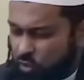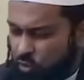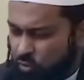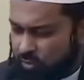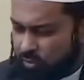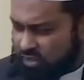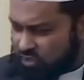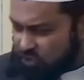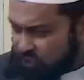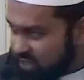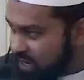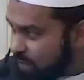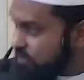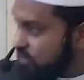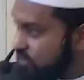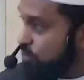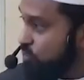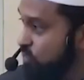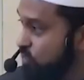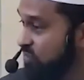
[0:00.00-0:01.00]
so much
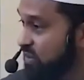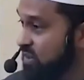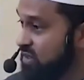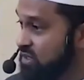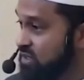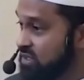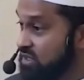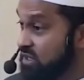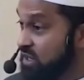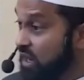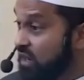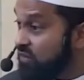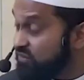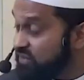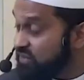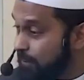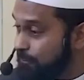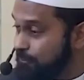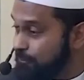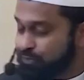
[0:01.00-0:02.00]
depth and profundity
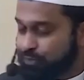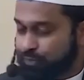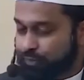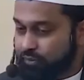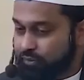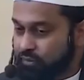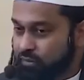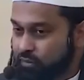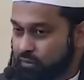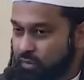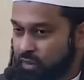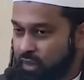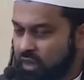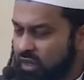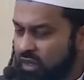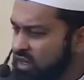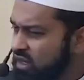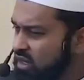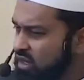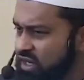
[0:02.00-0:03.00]
of them
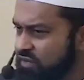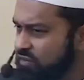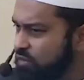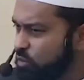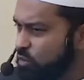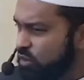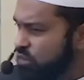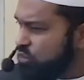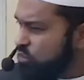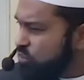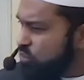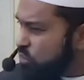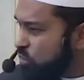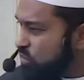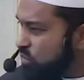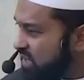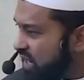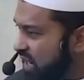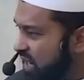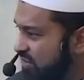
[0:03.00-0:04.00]
even when you
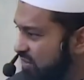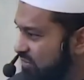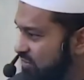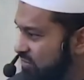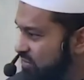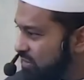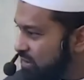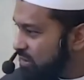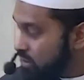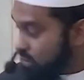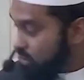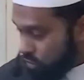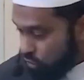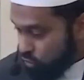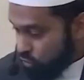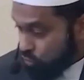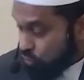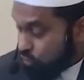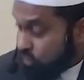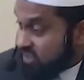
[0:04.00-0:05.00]
don't have,
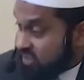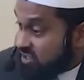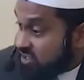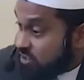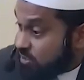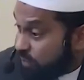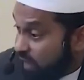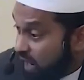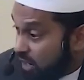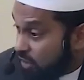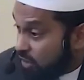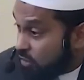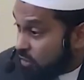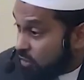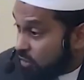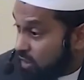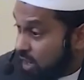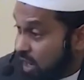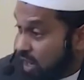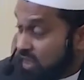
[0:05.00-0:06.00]
you should
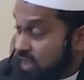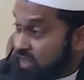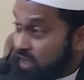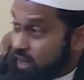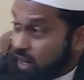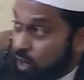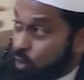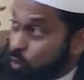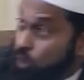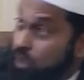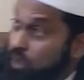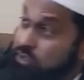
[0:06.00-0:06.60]
aspire that I